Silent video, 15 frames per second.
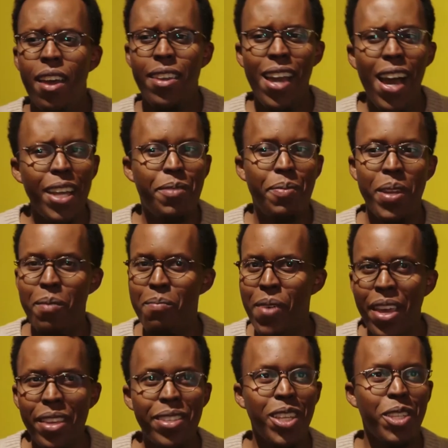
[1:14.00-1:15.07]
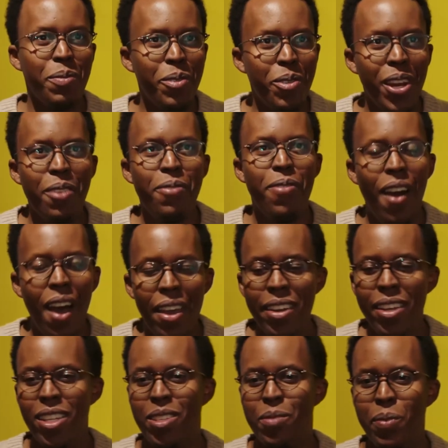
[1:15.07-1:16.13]
Yeah, it's been amazing. It's been really fun.
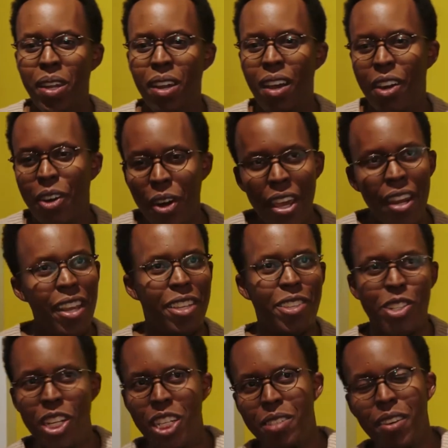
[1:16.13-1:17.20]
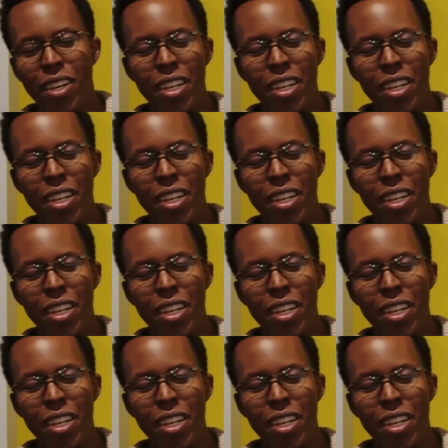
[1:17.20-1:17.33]
It's been a great exchange of